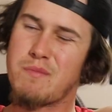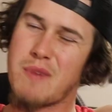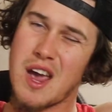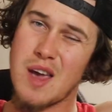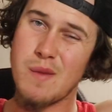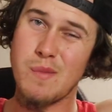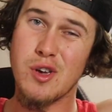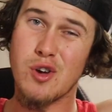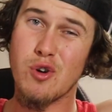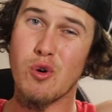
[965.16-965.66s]

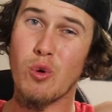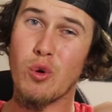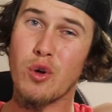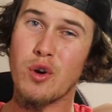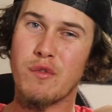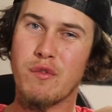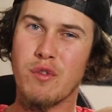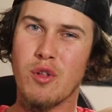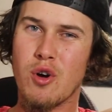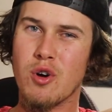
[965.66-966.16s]
maybe call it
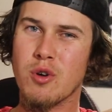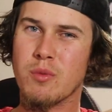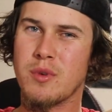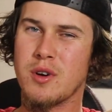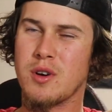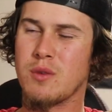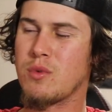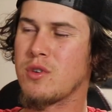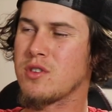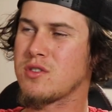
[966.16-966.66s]
a vlog,
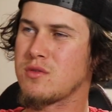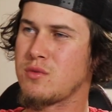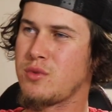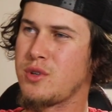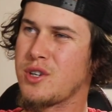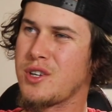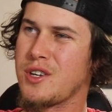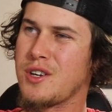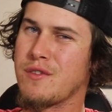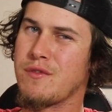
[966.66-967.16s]
but it wasn't
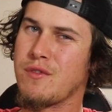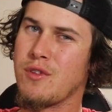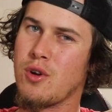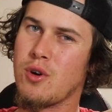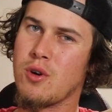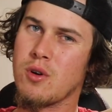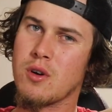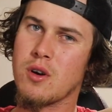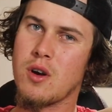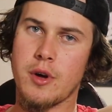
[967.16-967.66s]
really a
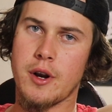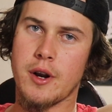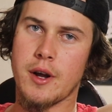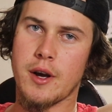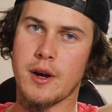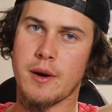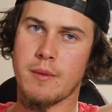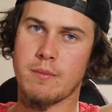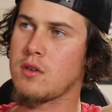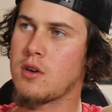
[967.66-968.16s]
vlog.
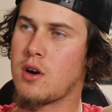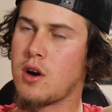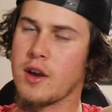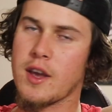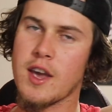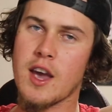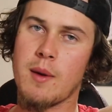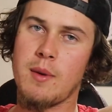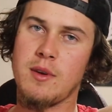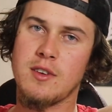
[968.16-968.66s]
But it
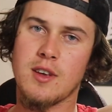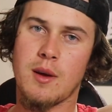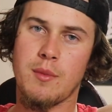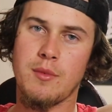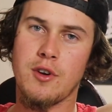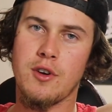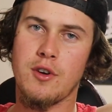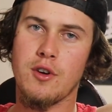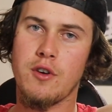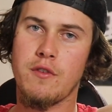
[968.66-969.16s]
gave me
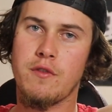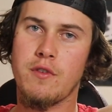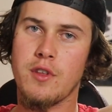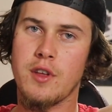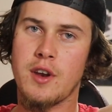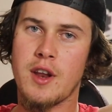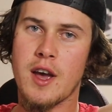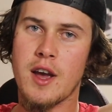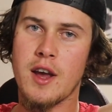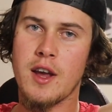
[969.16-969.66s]
something to do for
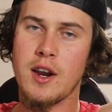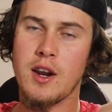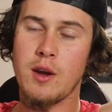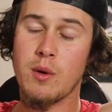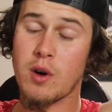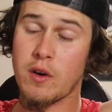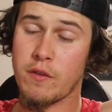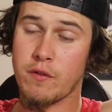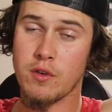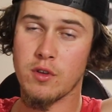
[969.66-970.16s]
the day
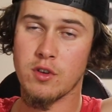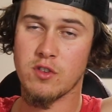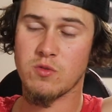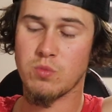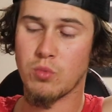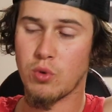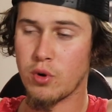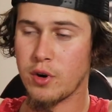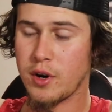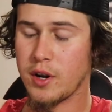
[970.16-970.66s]
anyway, for this
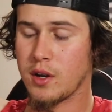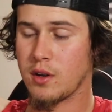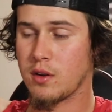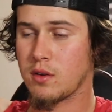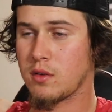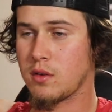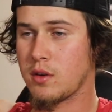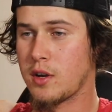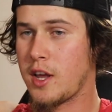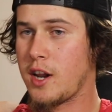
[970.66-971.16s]
morning.
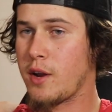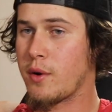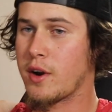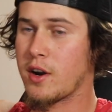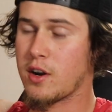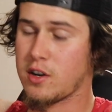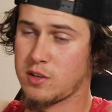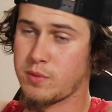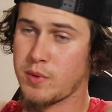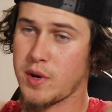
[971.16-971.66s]
Anyway,
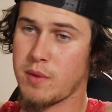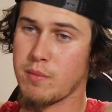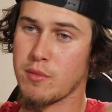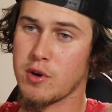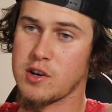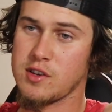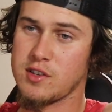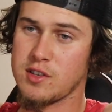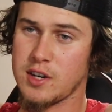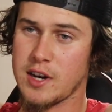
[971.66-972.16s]
I spent
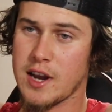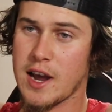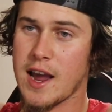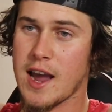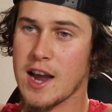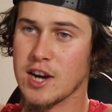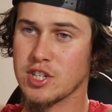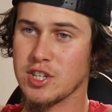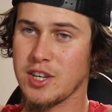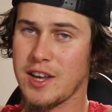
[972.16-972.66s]
most of the day
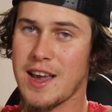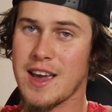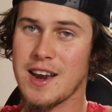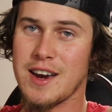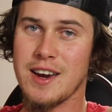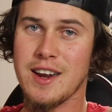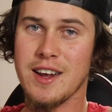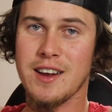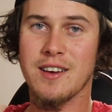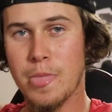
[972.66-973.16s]
actually
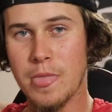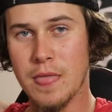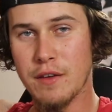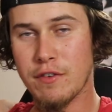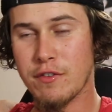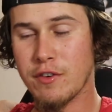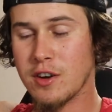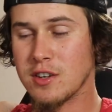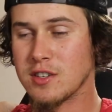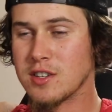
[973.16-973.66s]
editing the
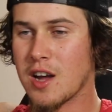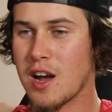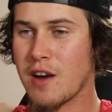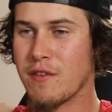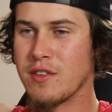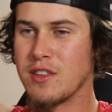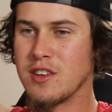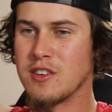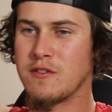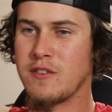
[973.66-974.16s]
first
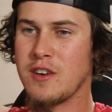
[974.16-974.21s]
half of this